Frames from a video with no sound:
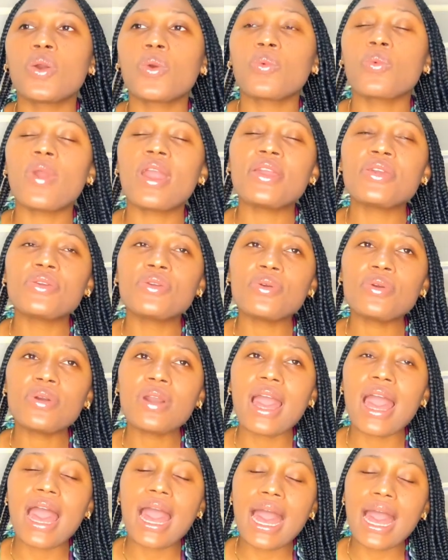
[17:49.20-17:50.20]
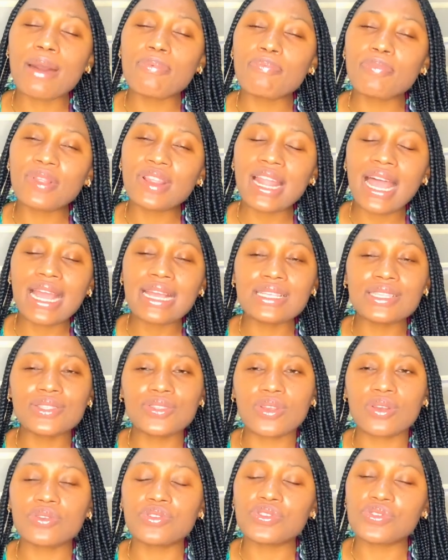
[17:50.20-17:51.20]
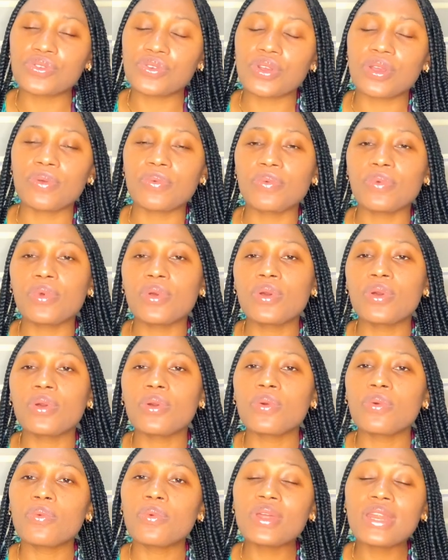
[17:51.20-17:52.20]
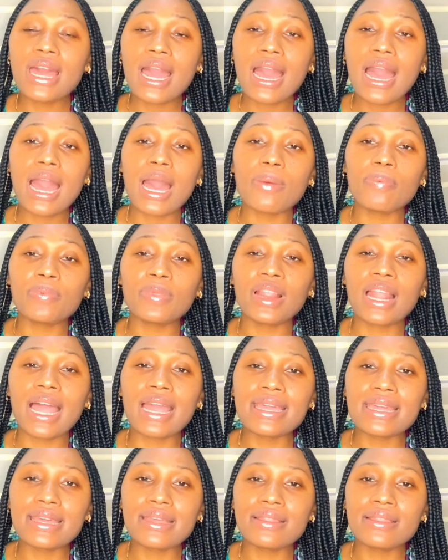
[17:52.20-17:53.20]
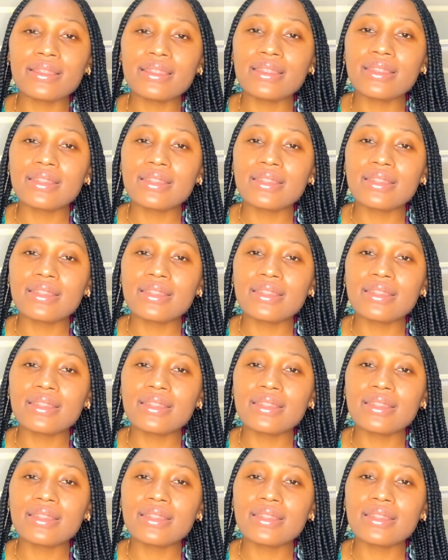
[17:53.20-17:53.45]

When you apply sunscreen without applying